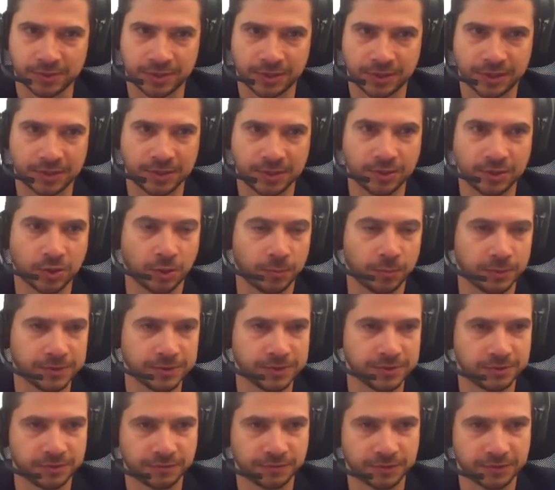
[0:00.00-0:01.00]
at
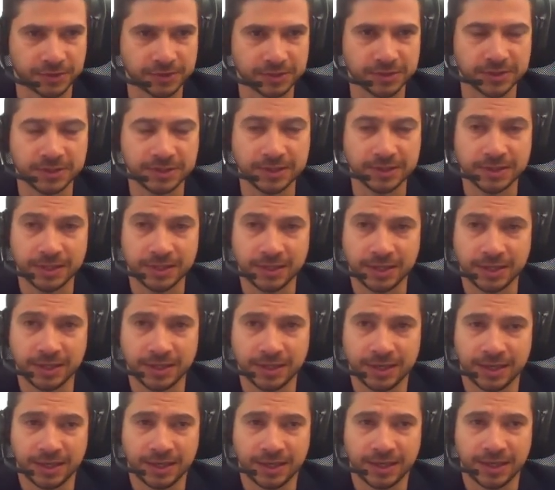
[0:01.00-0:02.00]
Innopolis University,
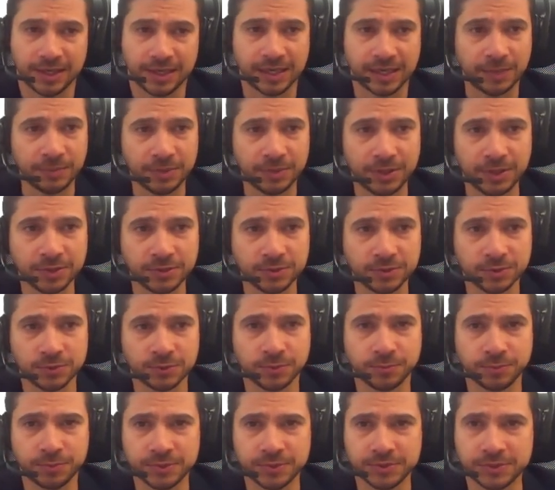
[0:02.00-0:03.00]
and I'm here
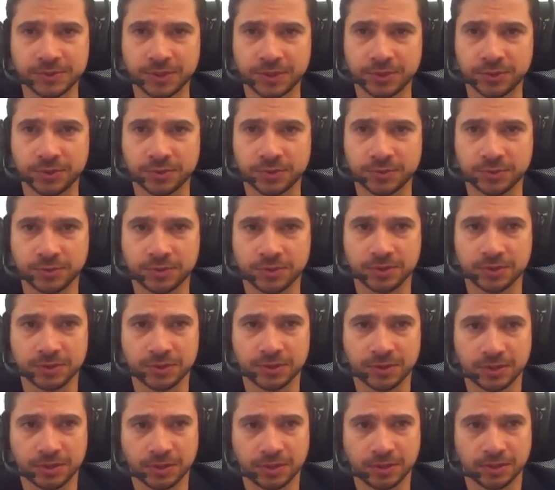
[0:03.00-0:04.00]
to present you
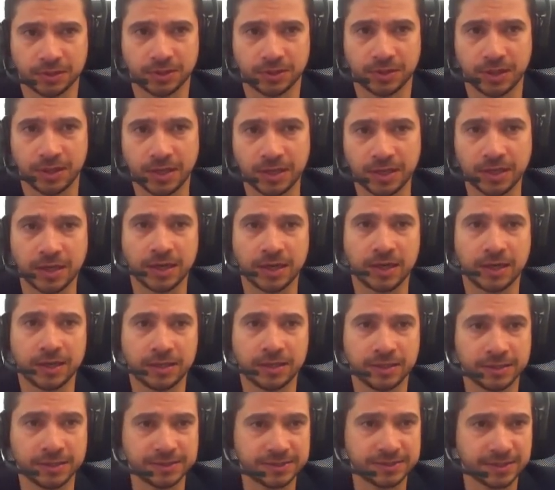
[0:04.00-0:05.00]
the
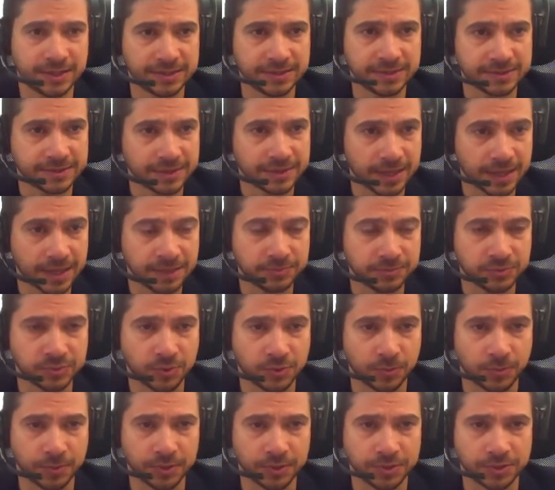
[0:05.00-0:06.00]
AI Snakes Games
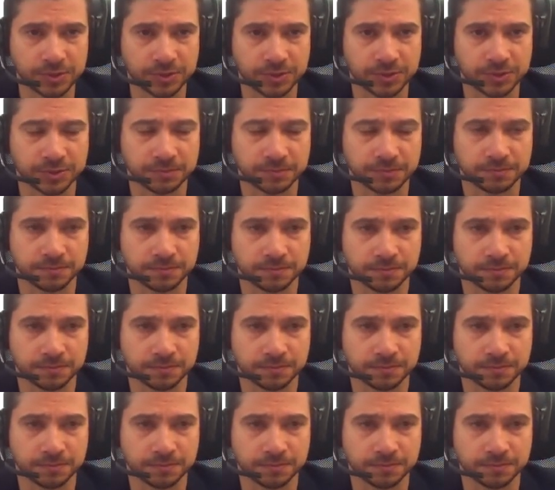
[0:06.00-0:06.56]
competition.